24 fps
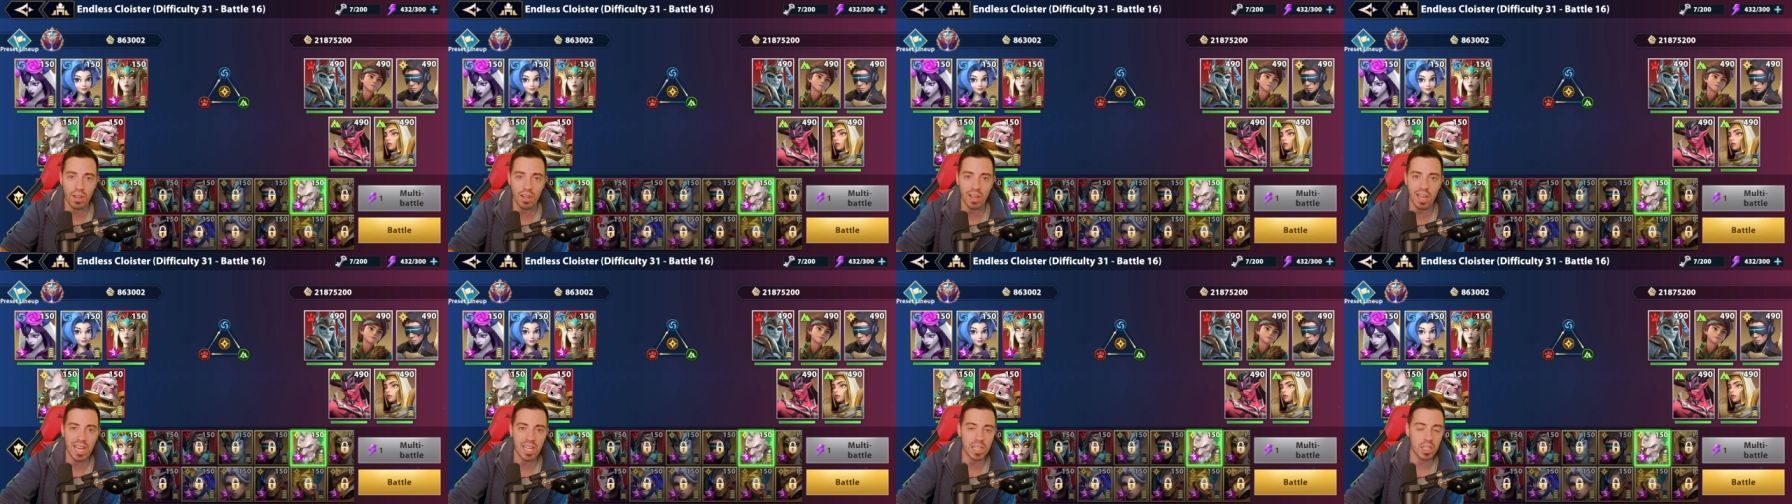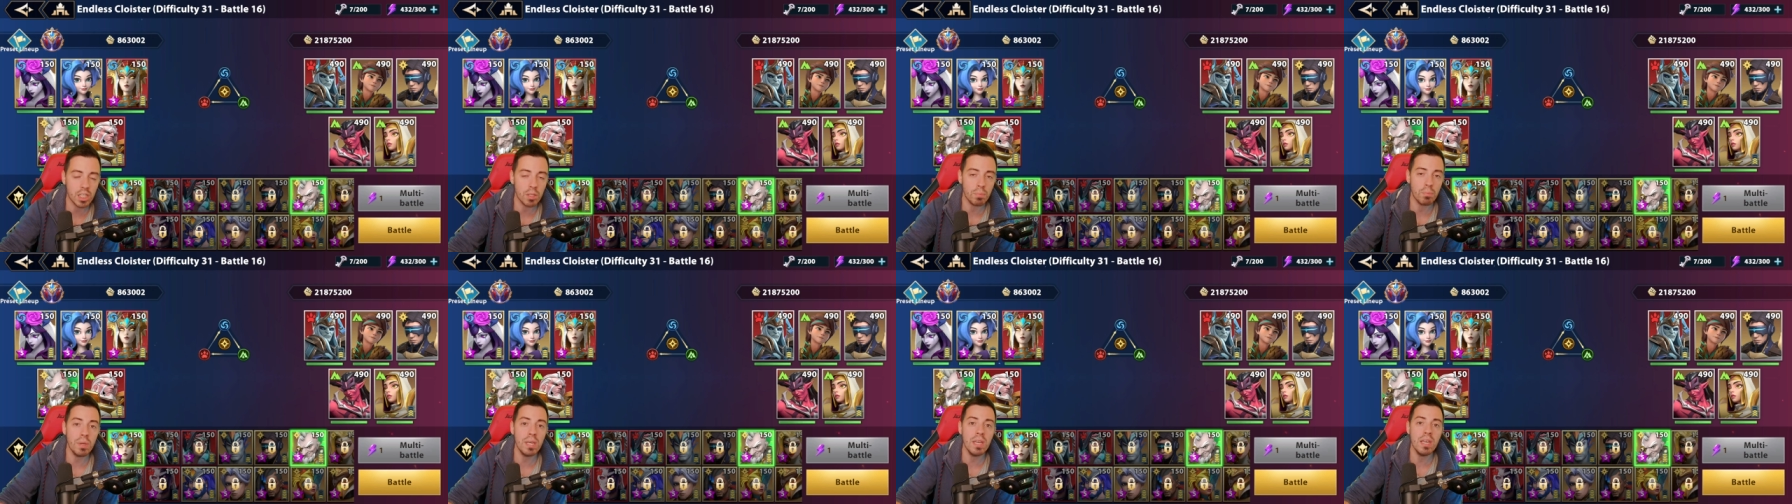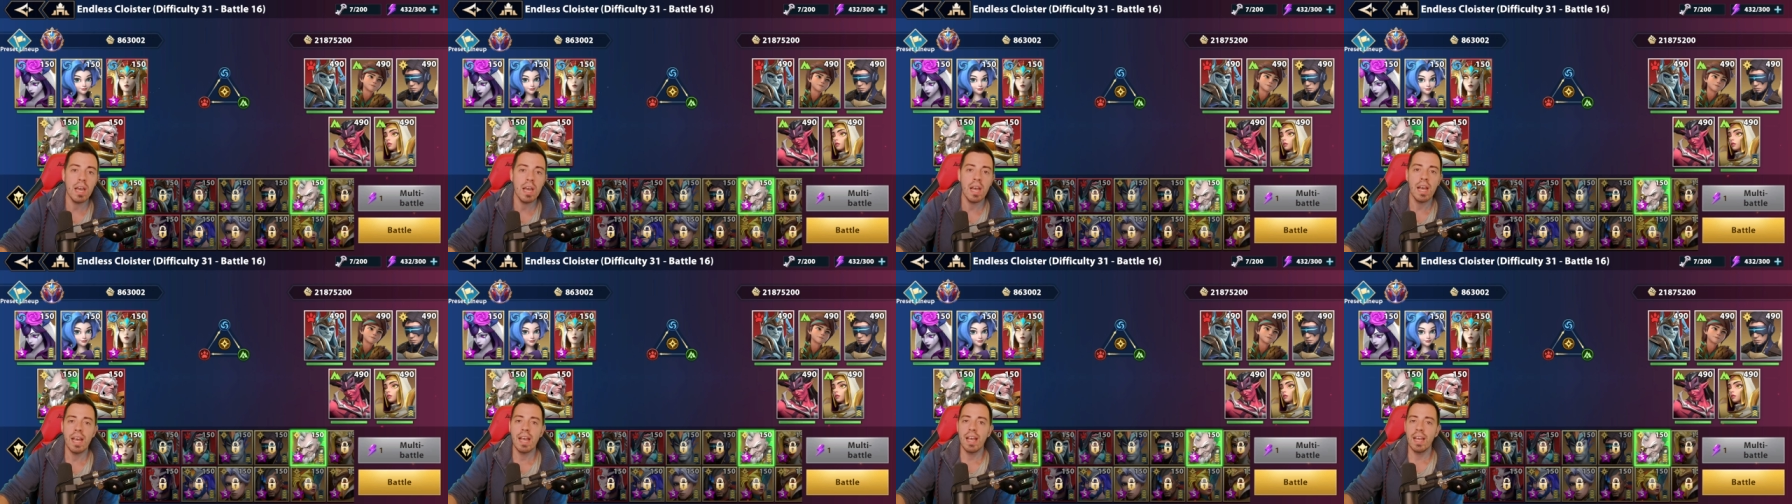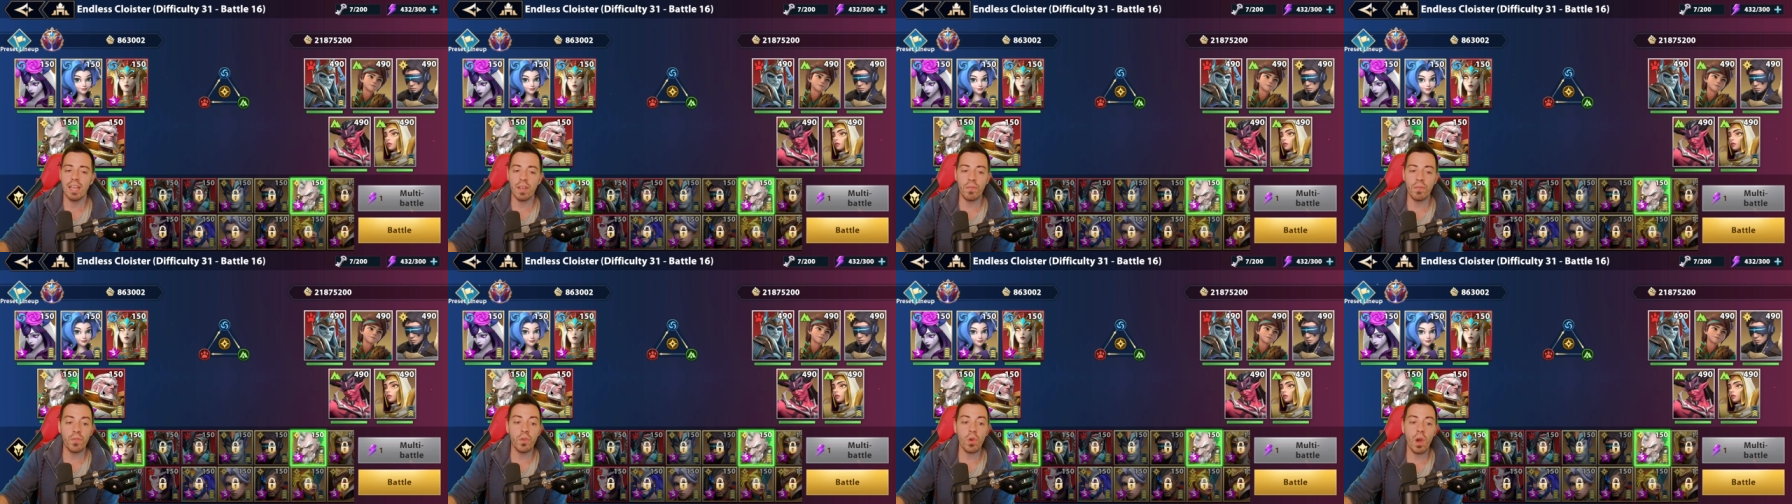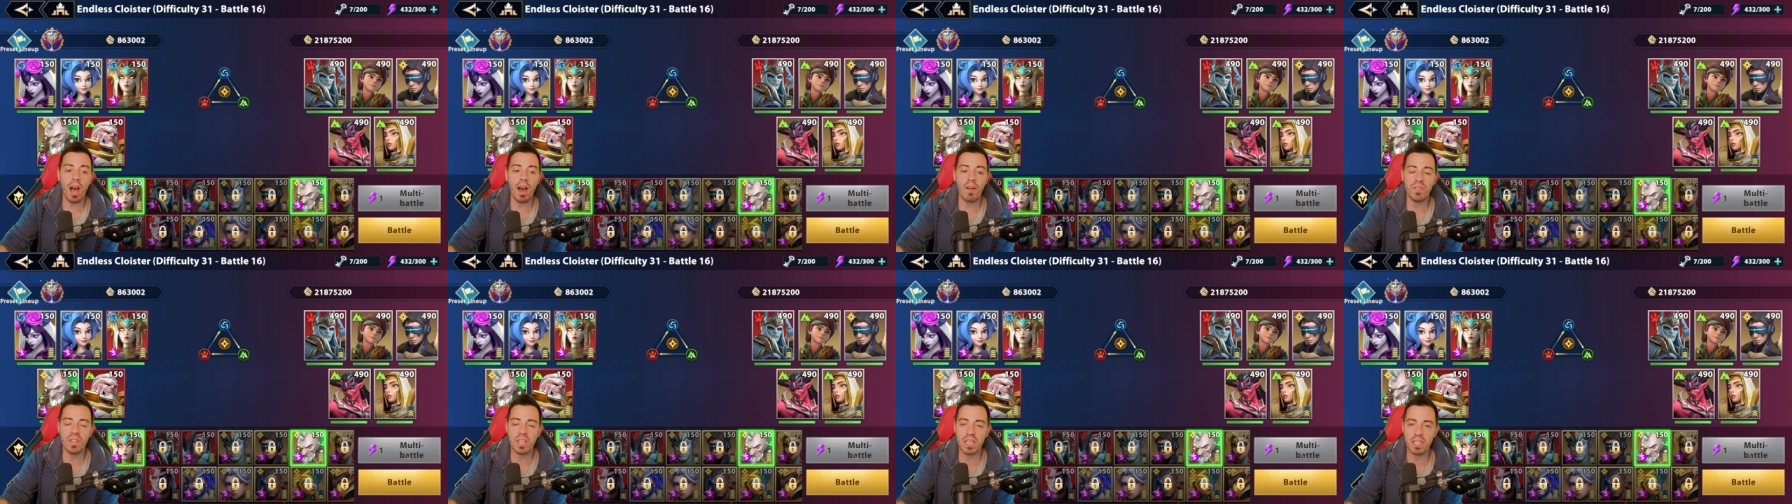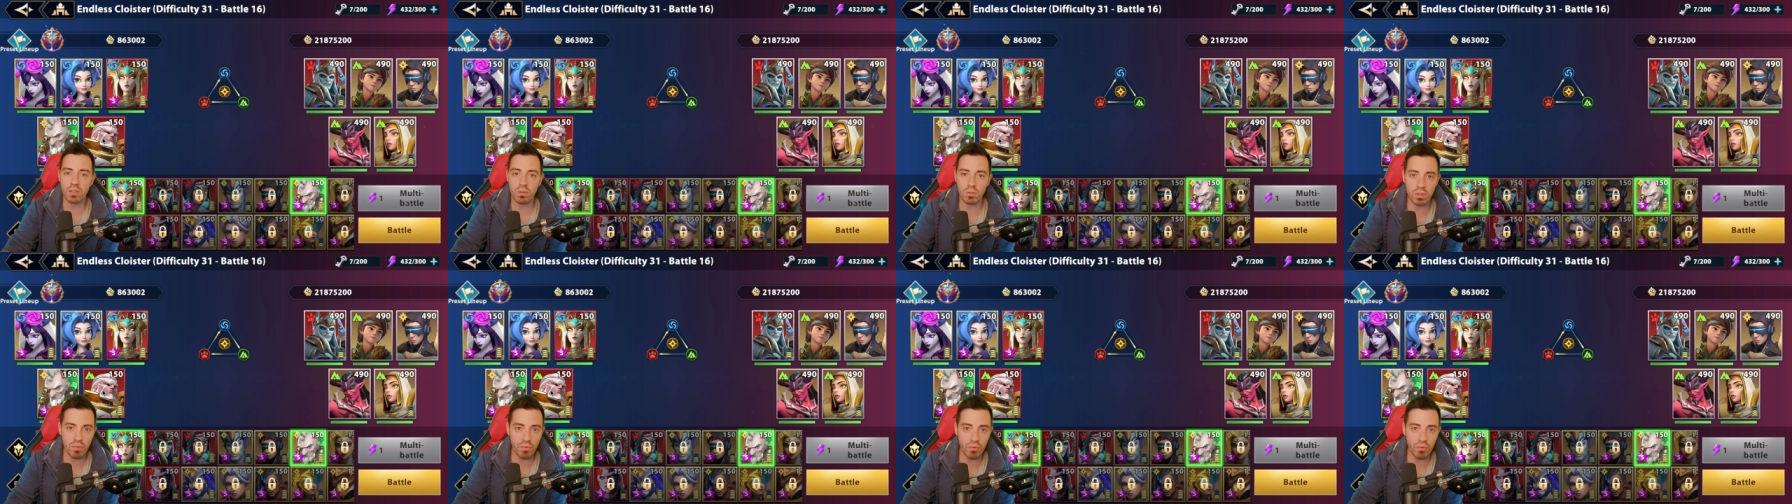HP if you have the
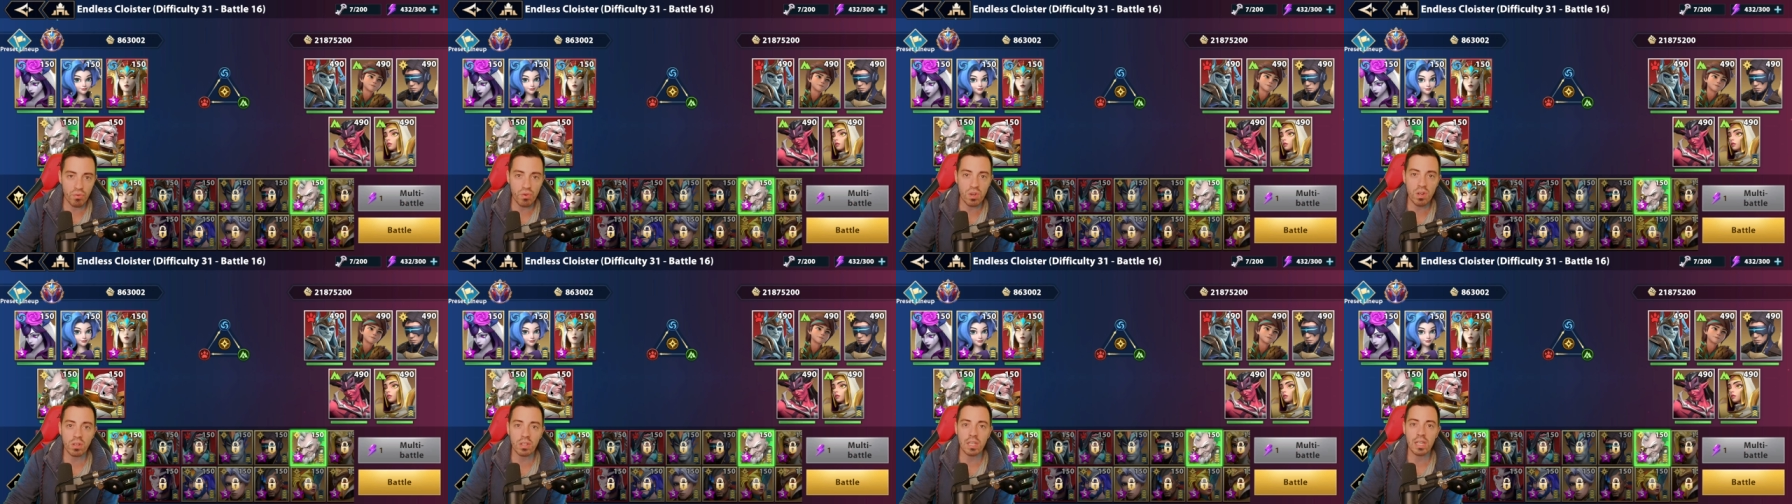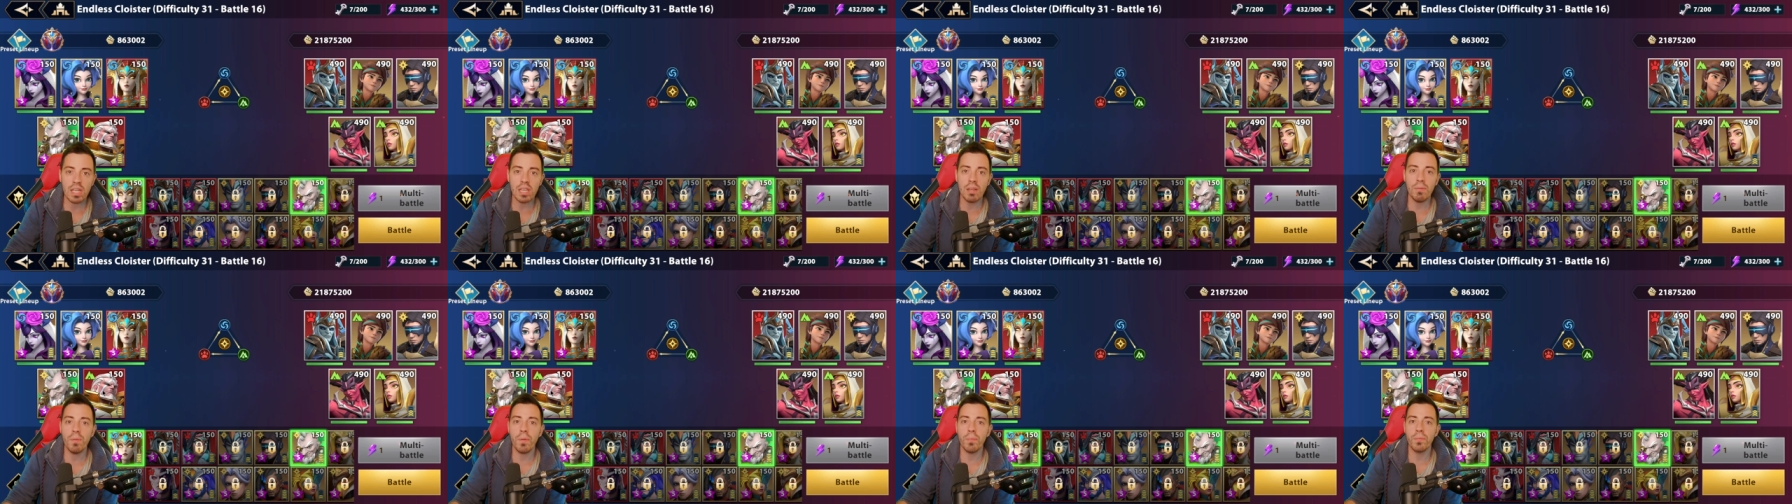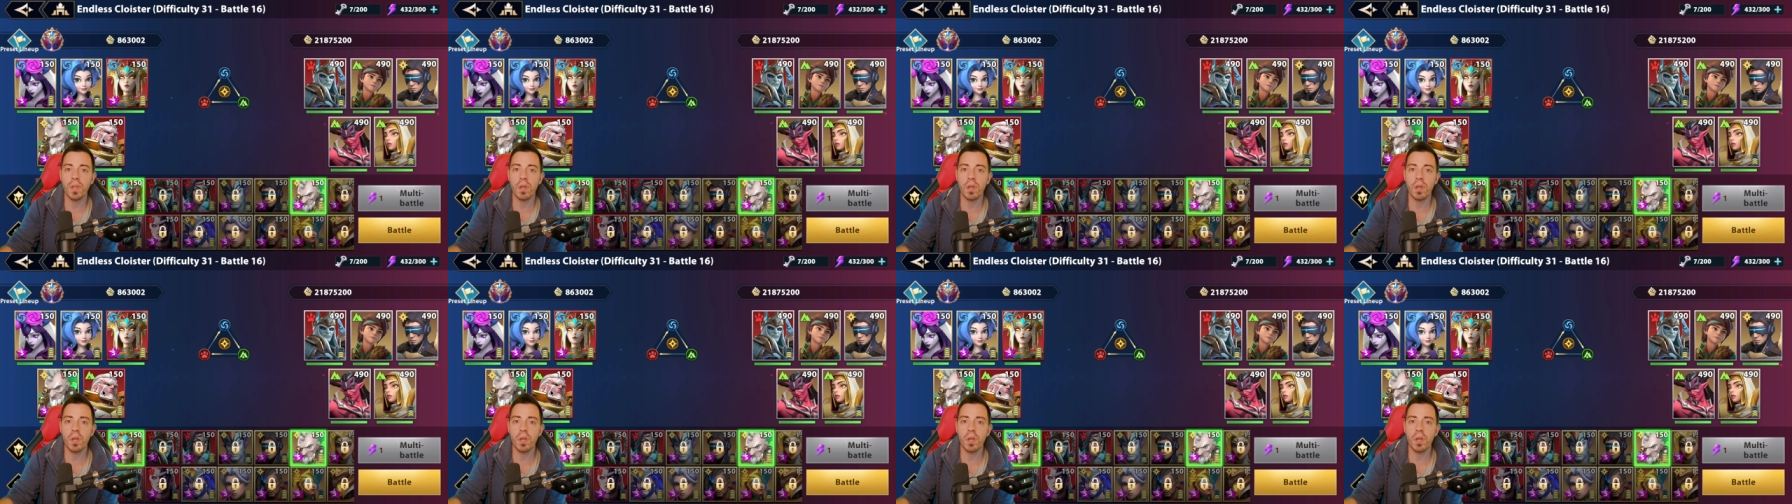exclusive 3 on him,